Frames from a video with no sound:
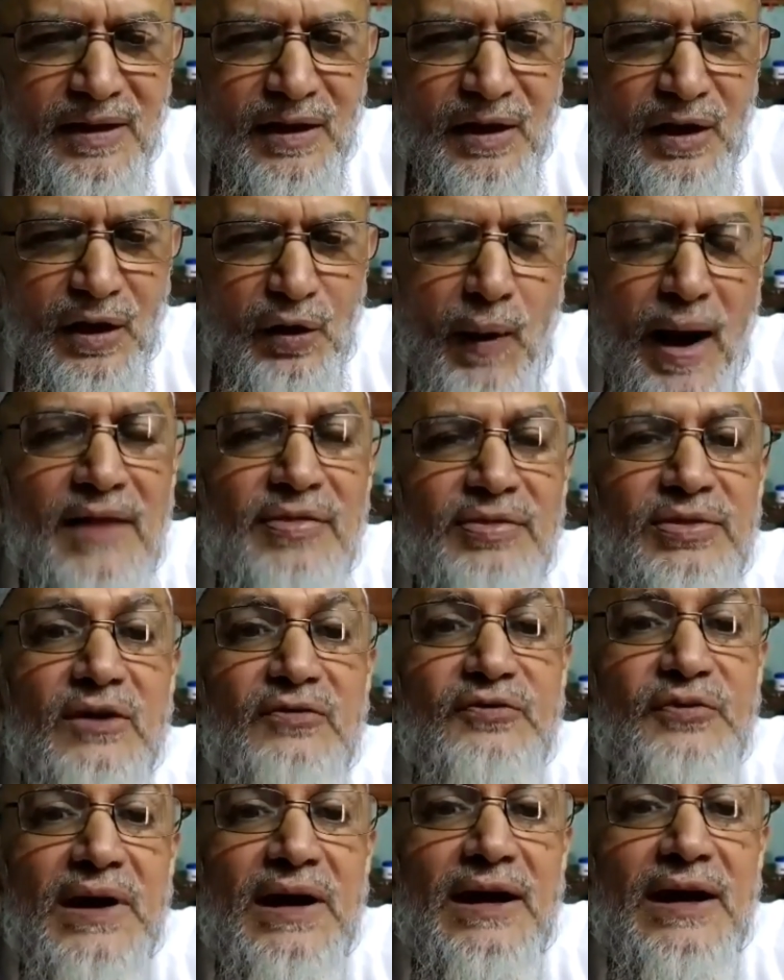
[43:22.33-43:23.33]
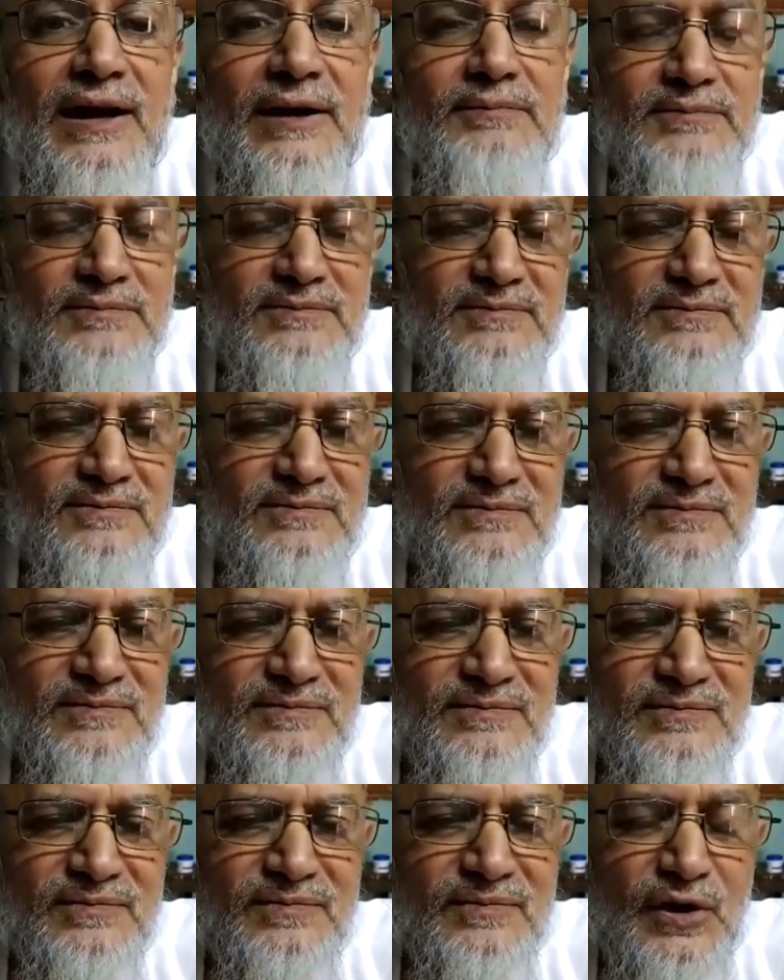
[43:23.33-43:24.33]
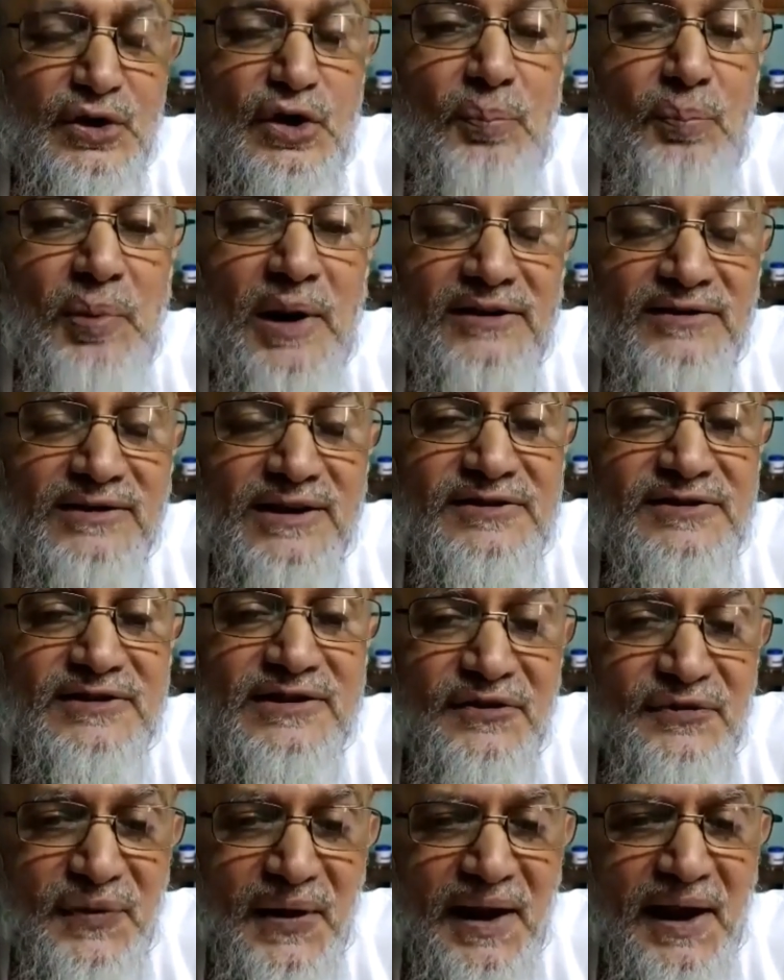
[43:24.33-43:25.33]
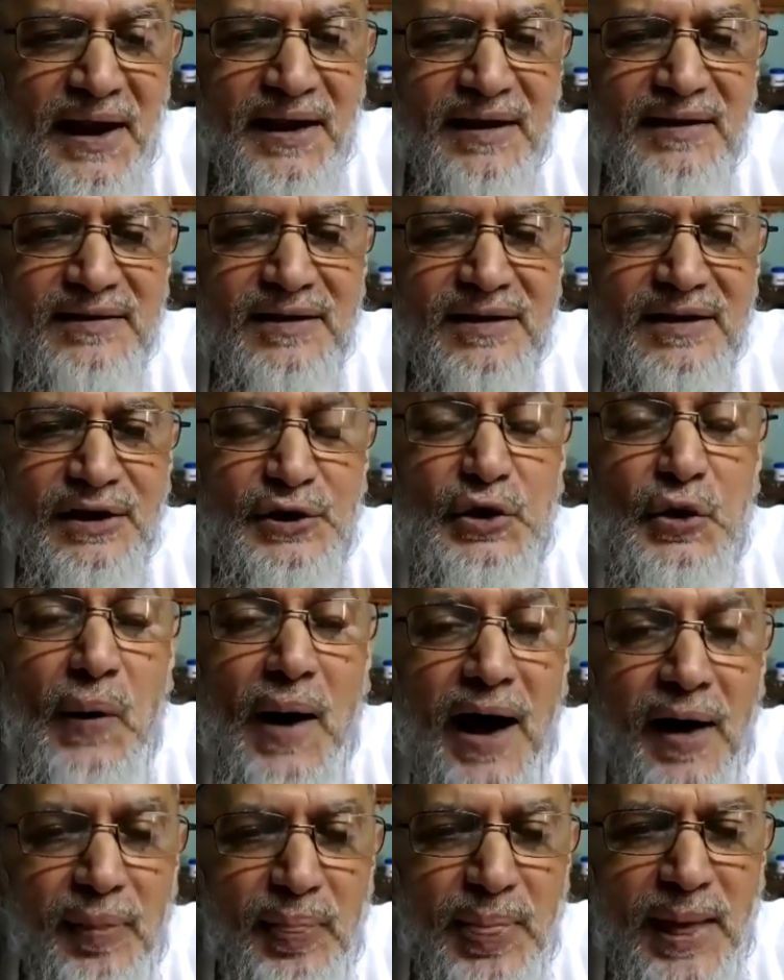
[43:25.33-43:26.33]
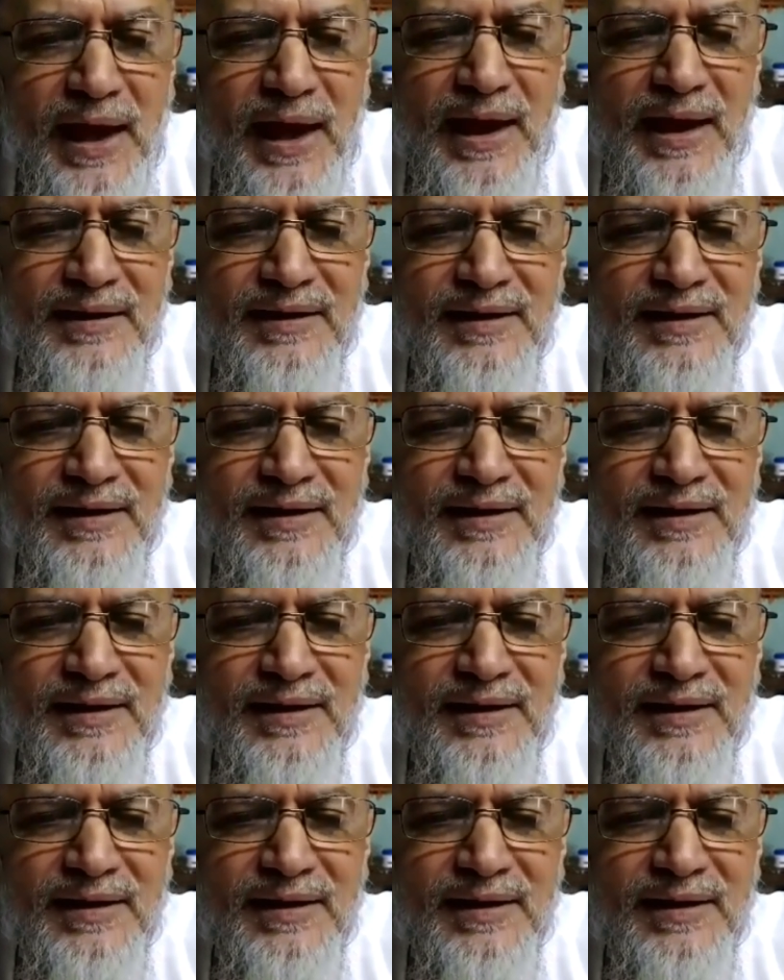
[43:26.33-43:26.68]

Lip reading: Wa anta fihim. Your presence is there. You are there.